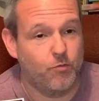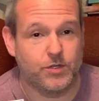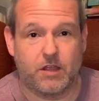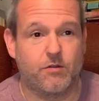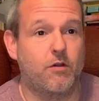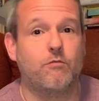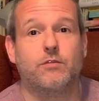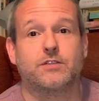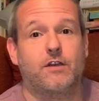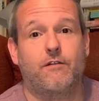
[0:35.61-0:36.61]
which I thought
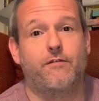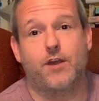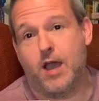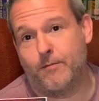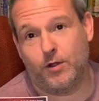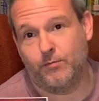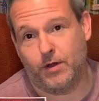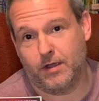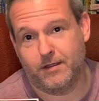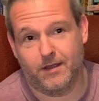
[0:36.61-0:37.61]
was a phenomenal book.